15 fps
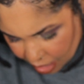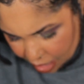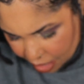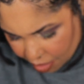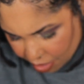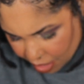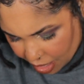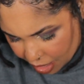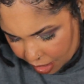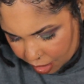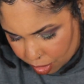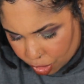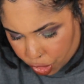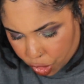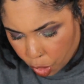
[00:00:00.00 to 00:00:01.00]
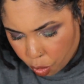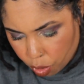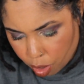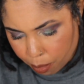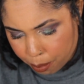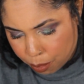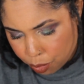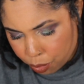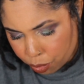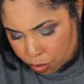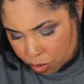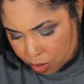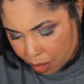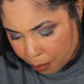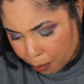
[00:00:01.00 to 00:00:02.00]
and then So A, the